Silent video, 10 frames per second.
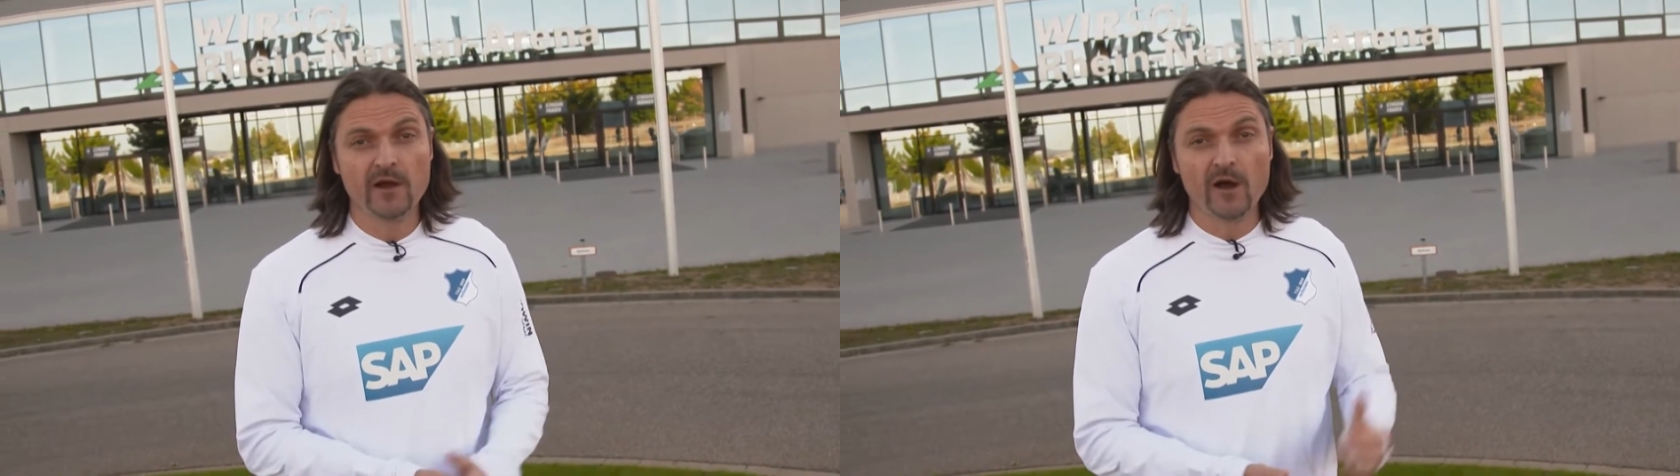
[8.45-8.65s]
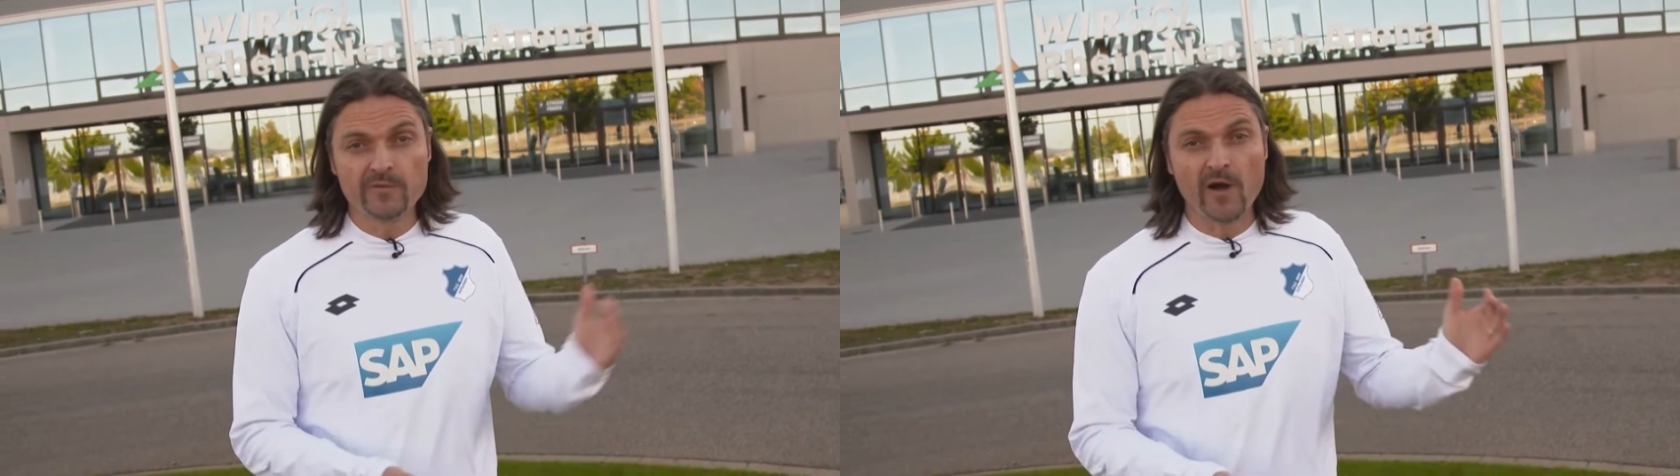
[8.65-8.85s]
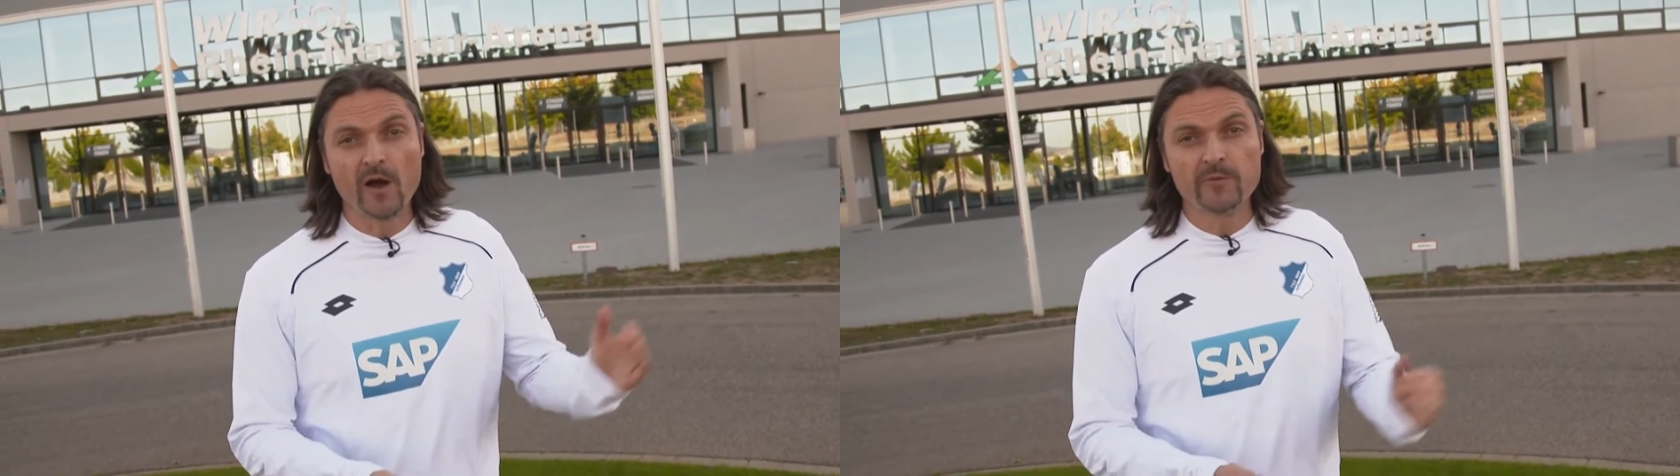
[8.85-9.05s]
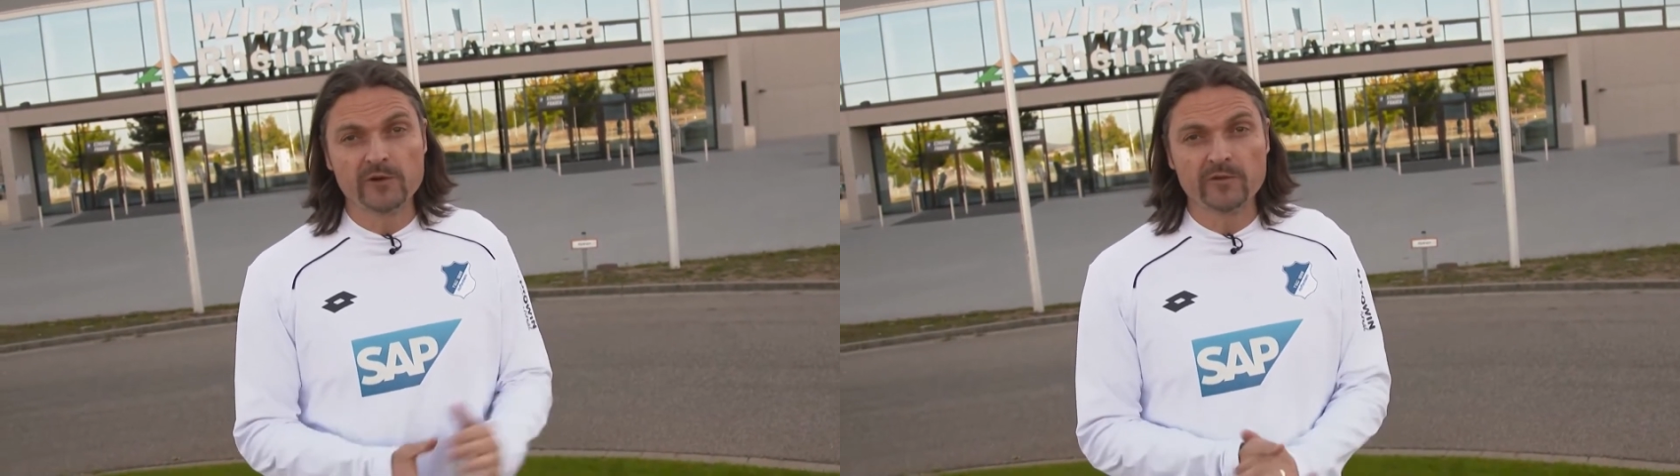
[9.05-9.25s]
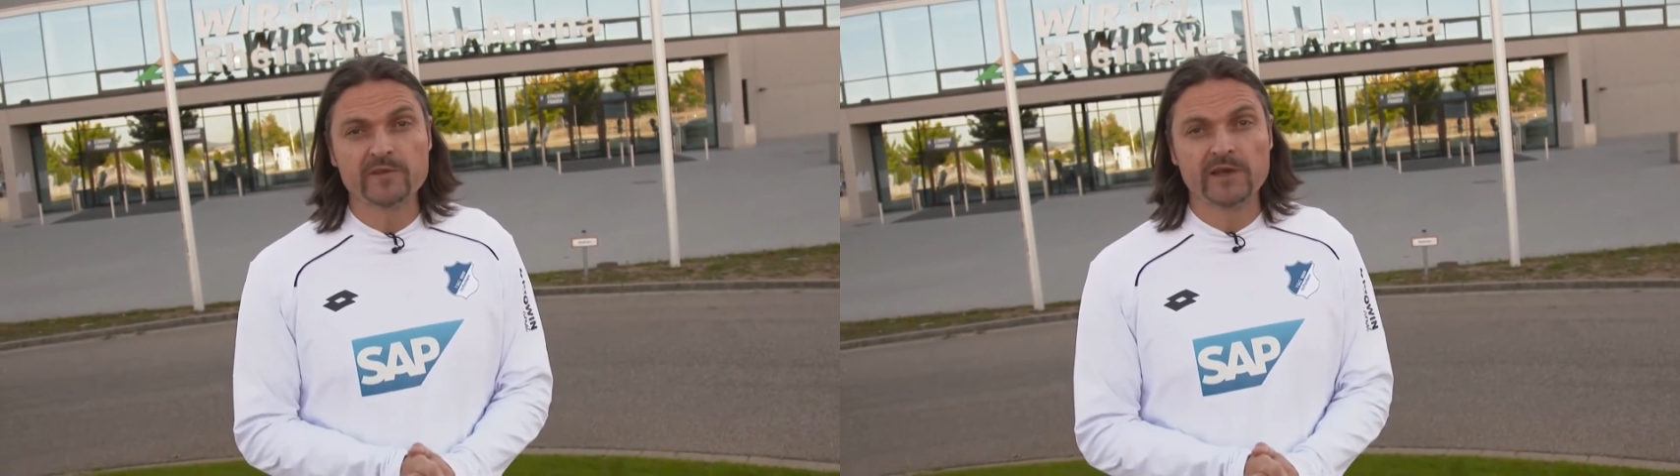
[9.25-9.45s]
of our
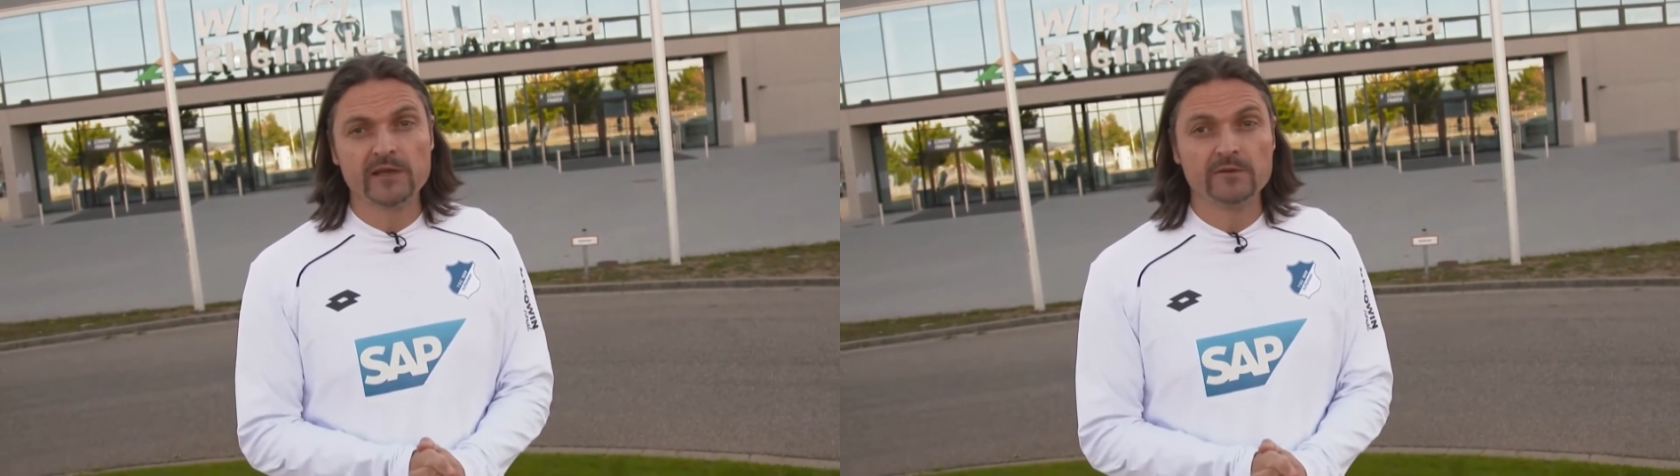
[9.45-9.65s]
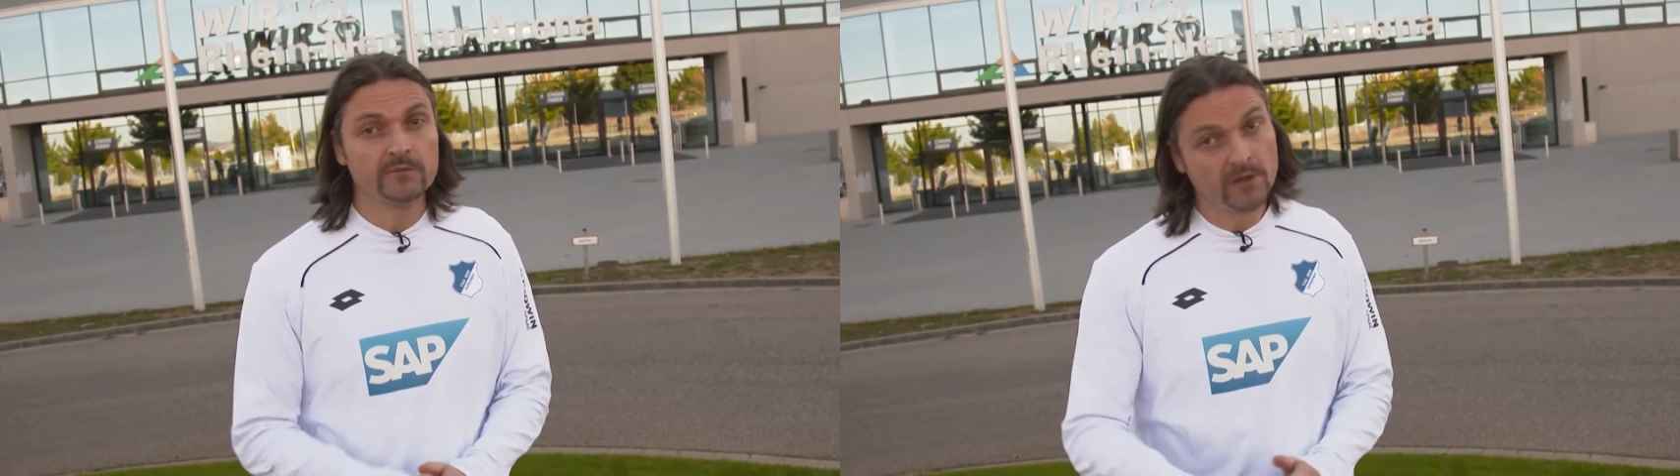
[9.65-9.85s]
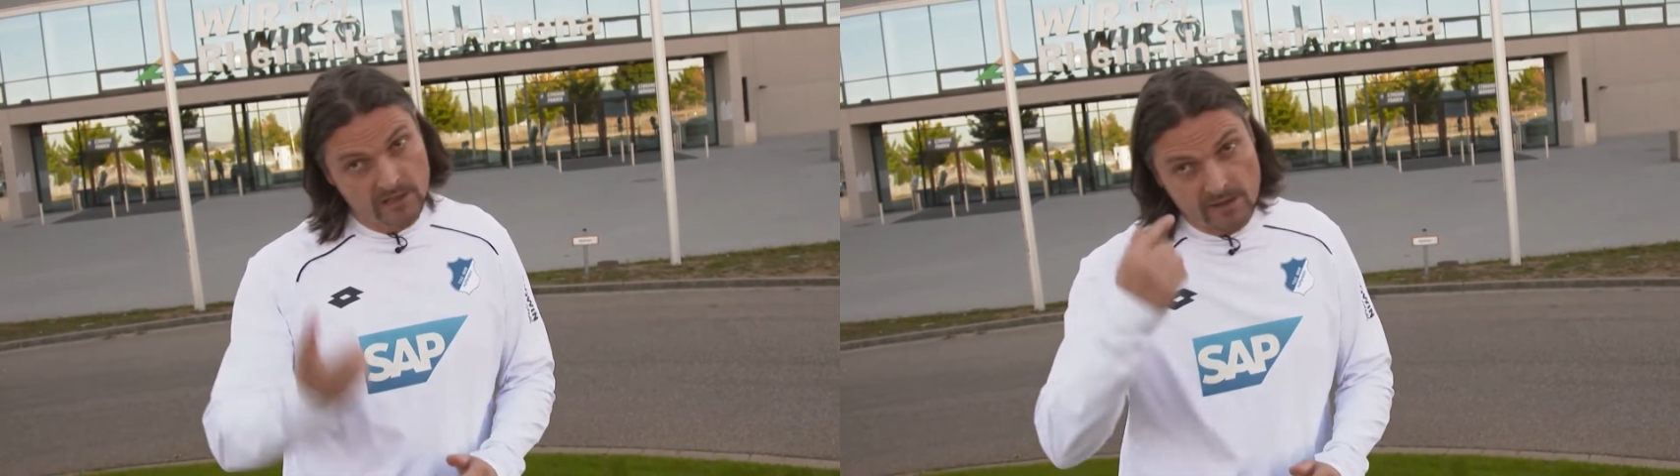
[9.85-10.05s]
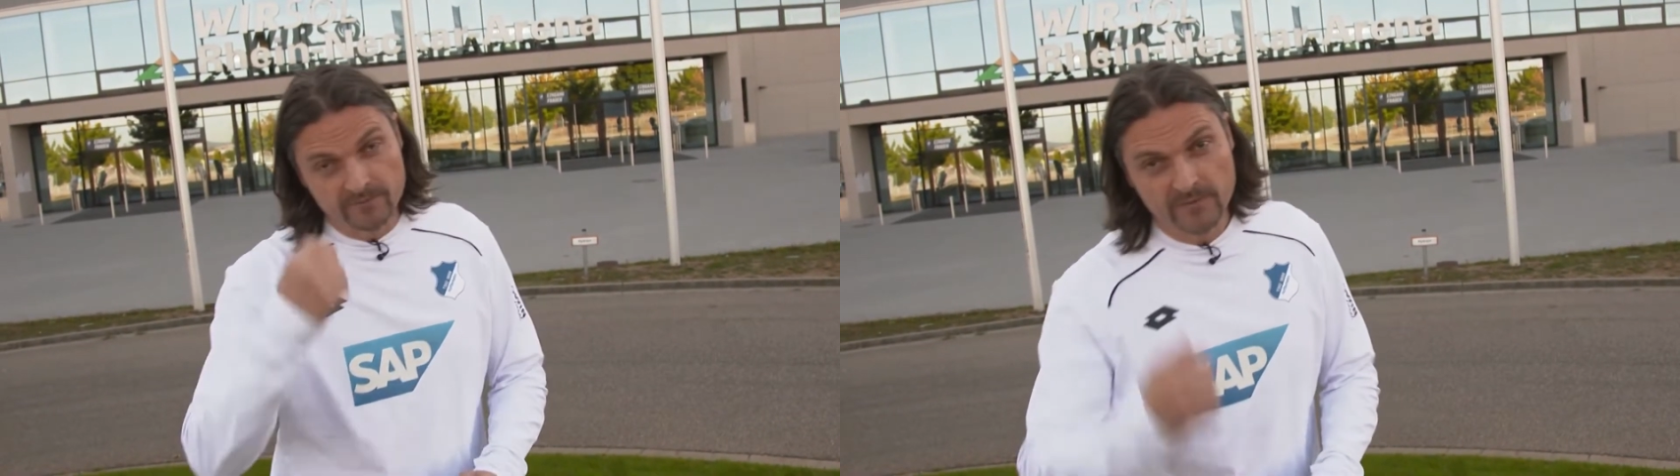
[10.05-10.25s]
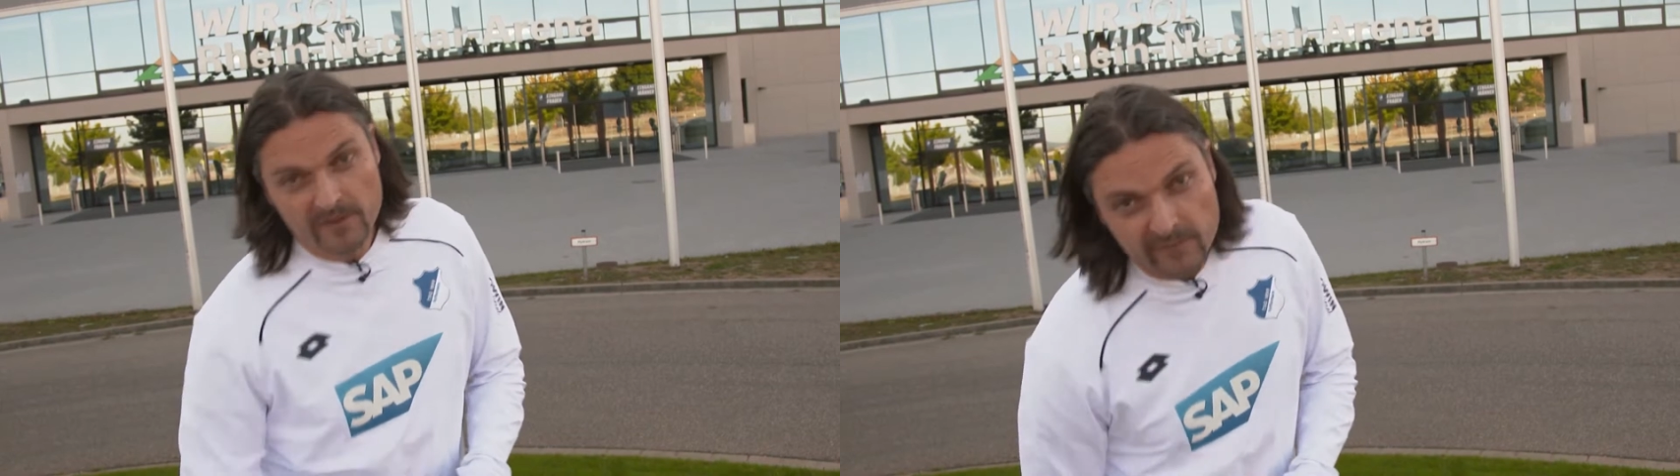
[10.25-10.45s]
beautiful stadium.
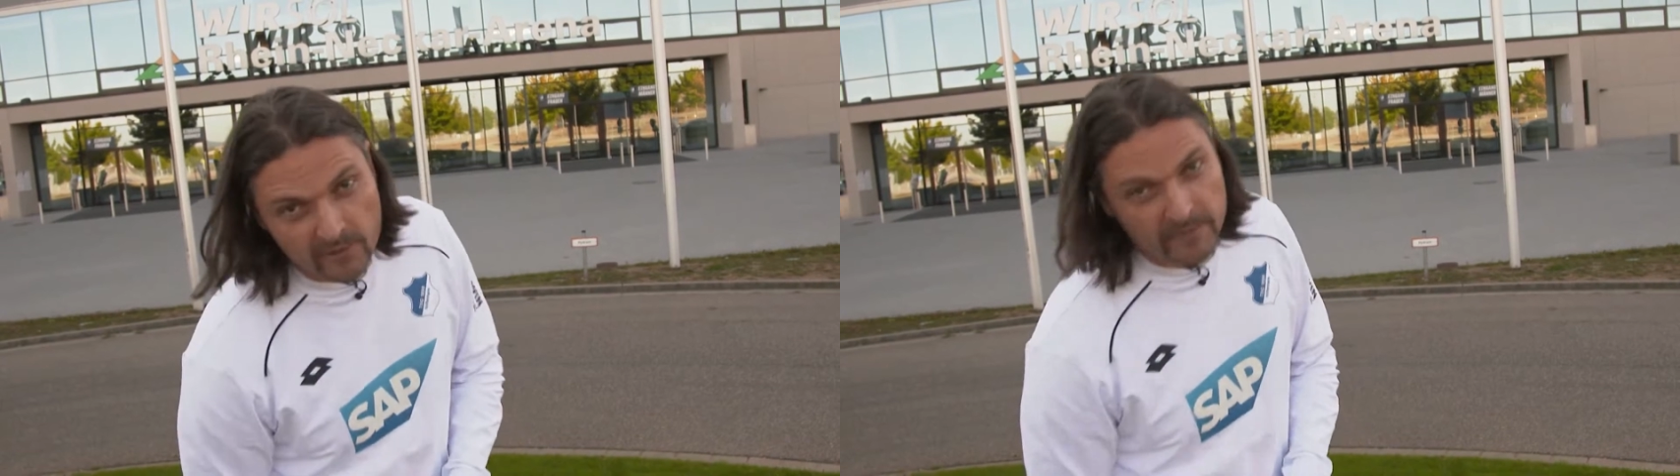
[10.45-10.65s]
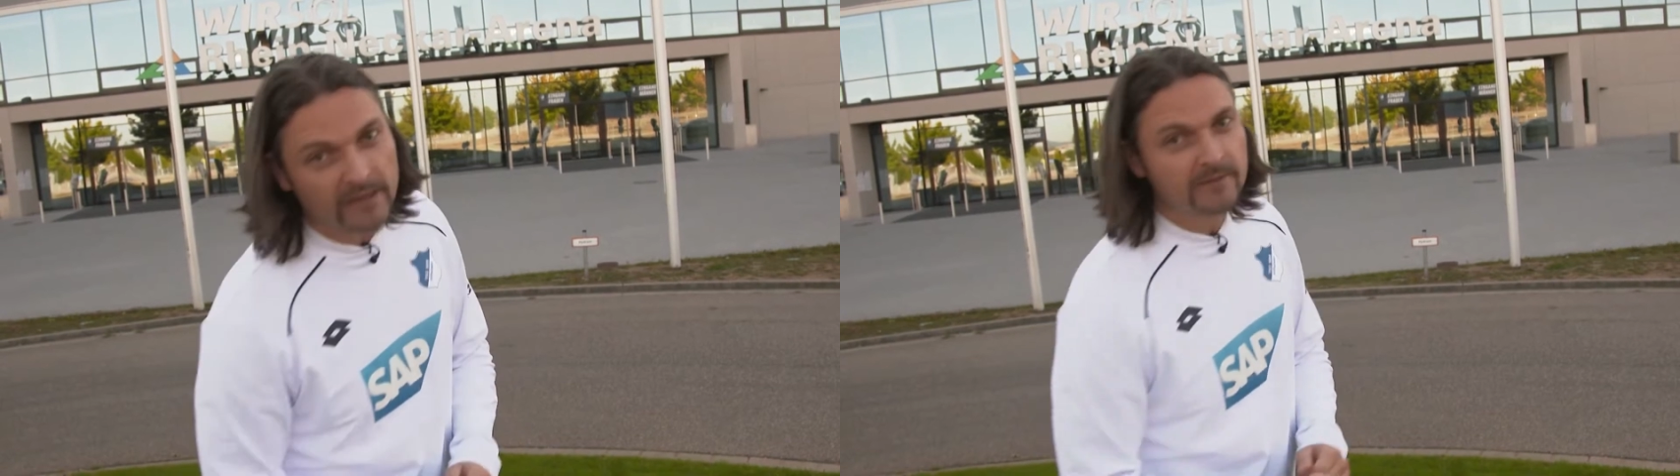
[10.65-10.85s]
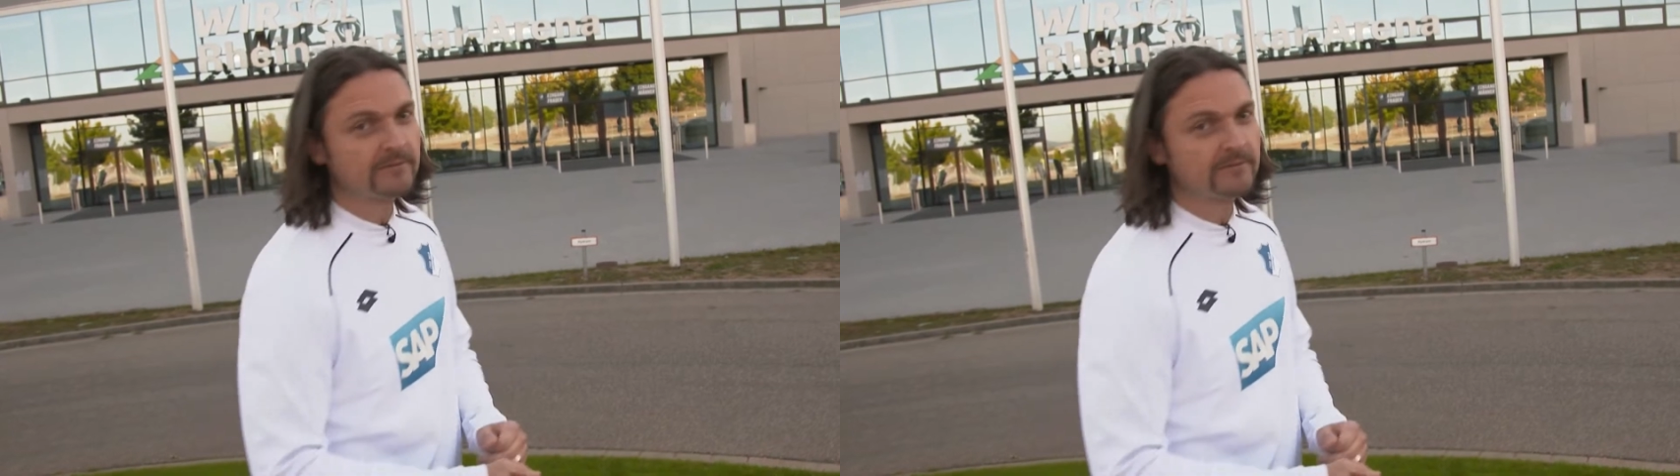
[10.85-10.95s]
Come, follow me.